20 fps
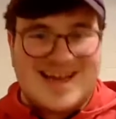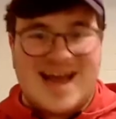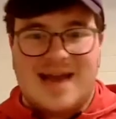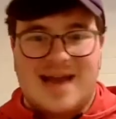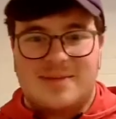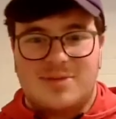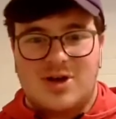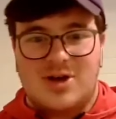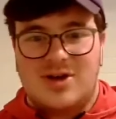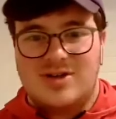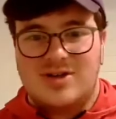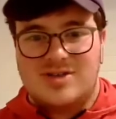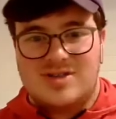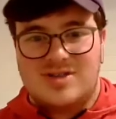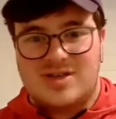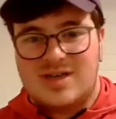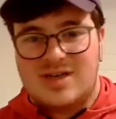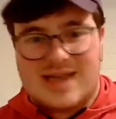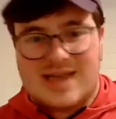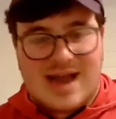I had him go
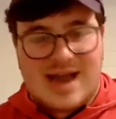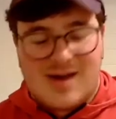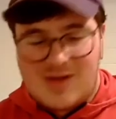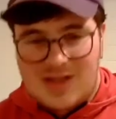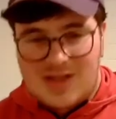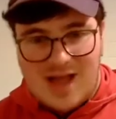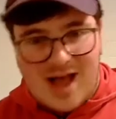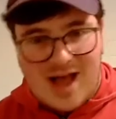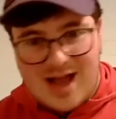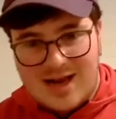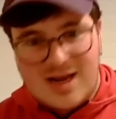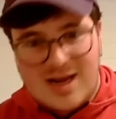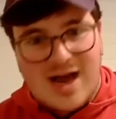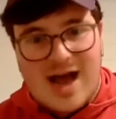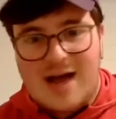into Carolina.